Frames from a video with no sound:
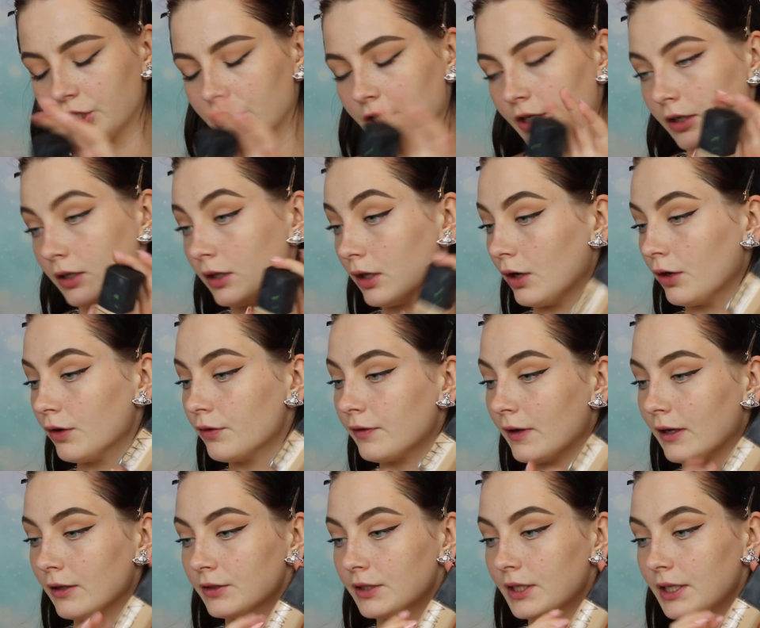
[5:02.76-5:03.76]
Sheer Glow
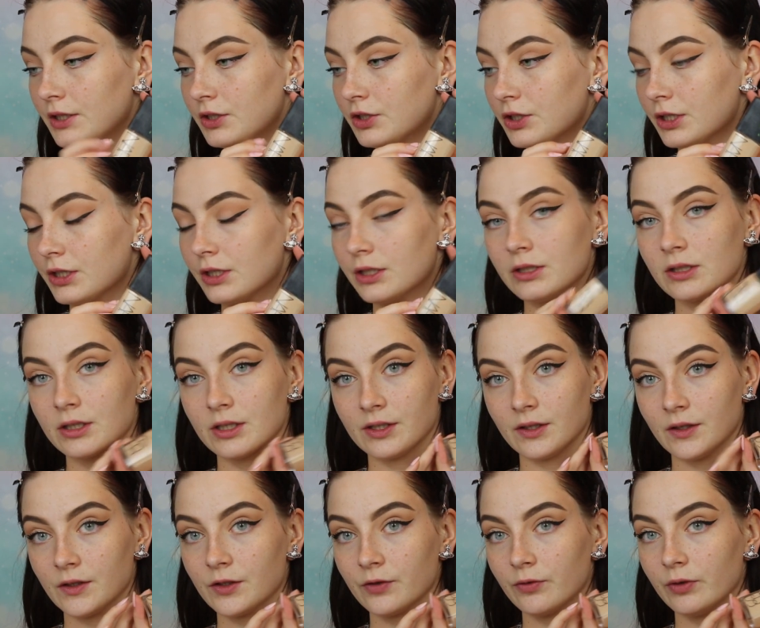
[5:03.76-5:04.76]
foundation.
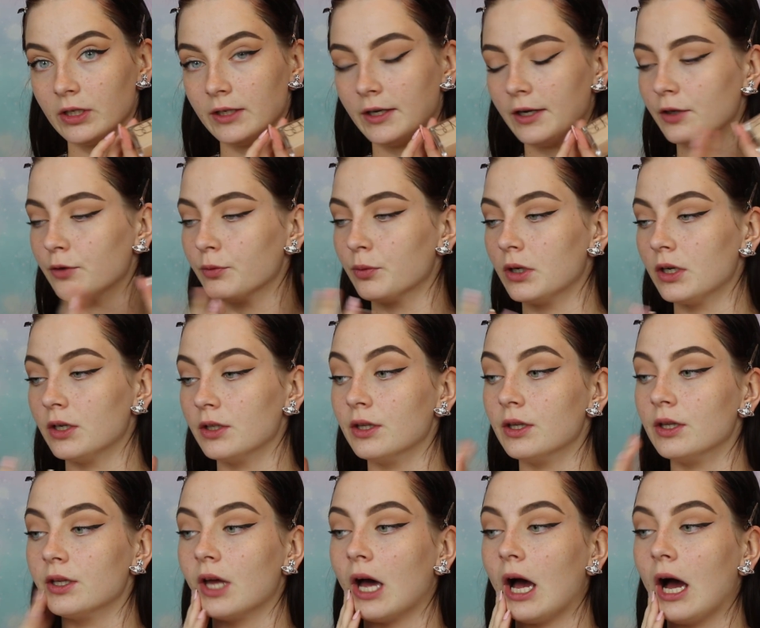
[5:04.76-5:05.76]
This is a really good
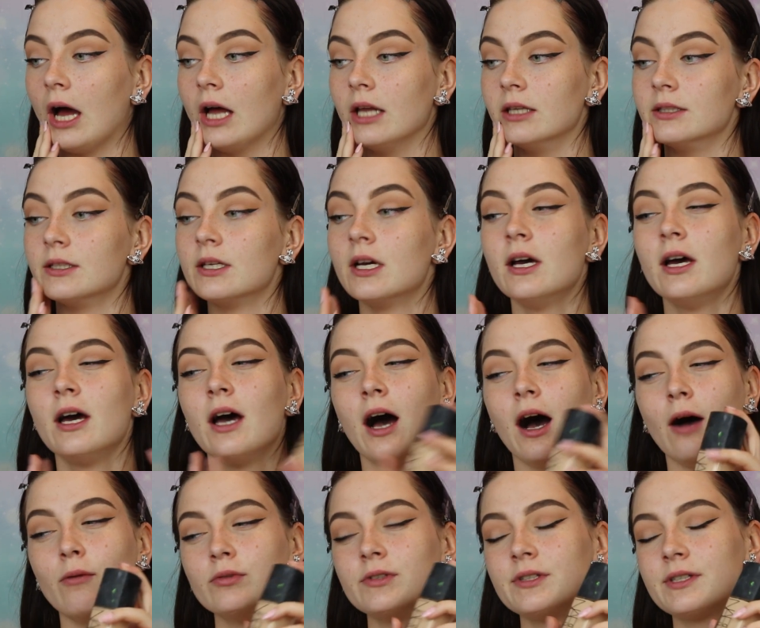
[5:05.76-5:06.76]
one, and
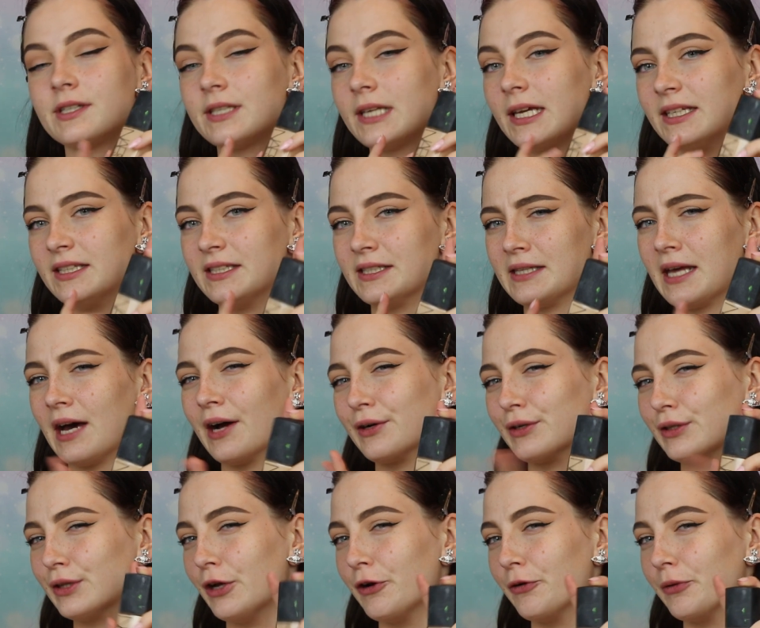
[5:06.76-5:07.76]
I wouldn't say it's
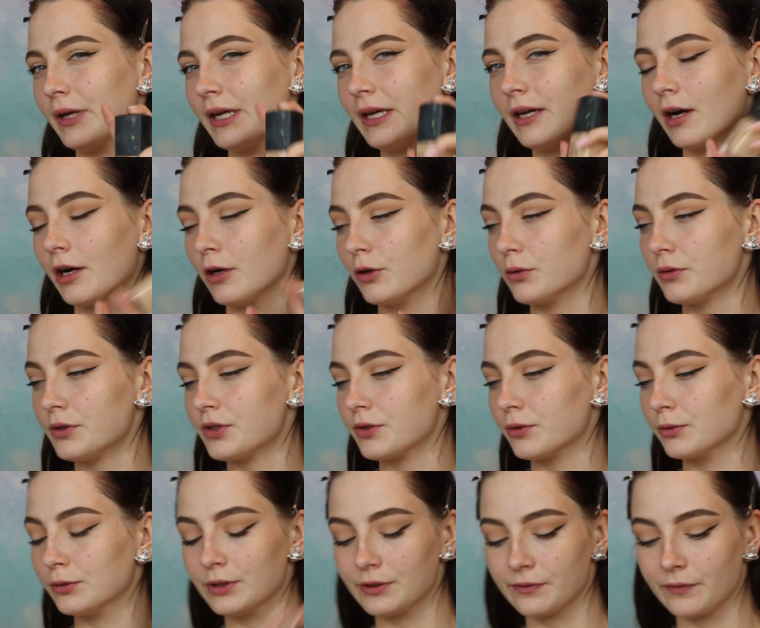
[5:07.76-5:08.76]
that glowy. I
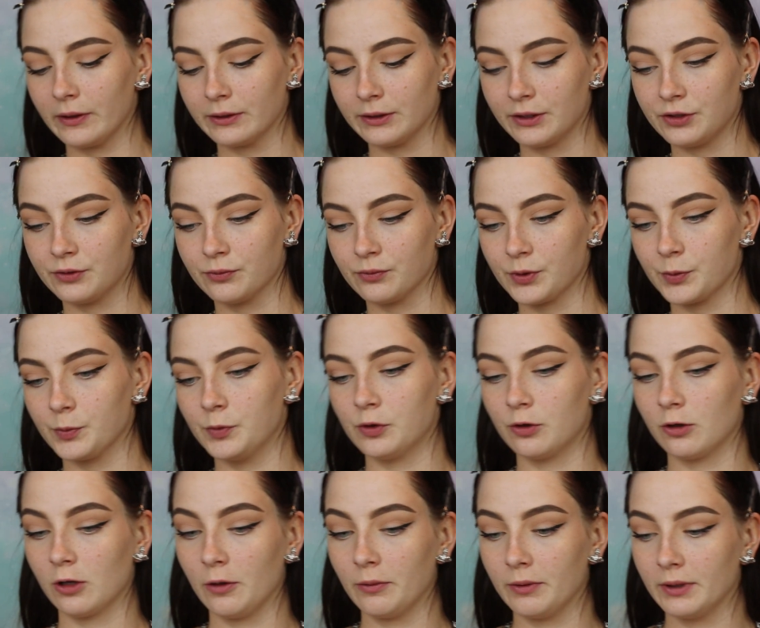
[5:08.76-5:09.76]
always thought this foundation was
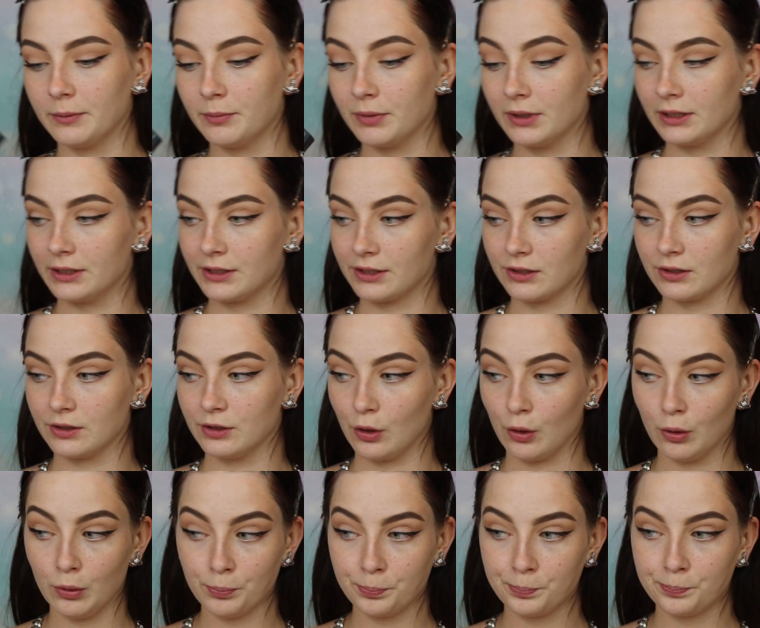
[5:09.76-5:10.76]
more glowy, but it's
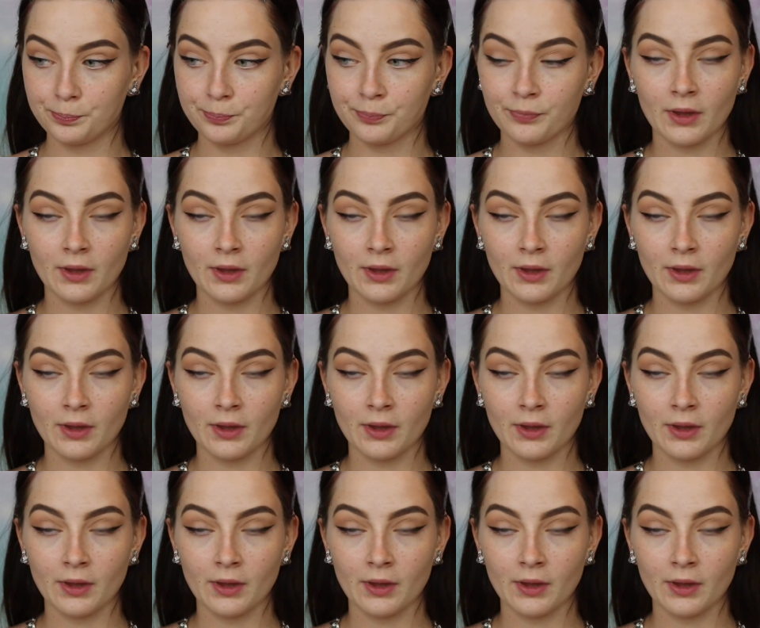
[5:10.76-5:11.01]
not.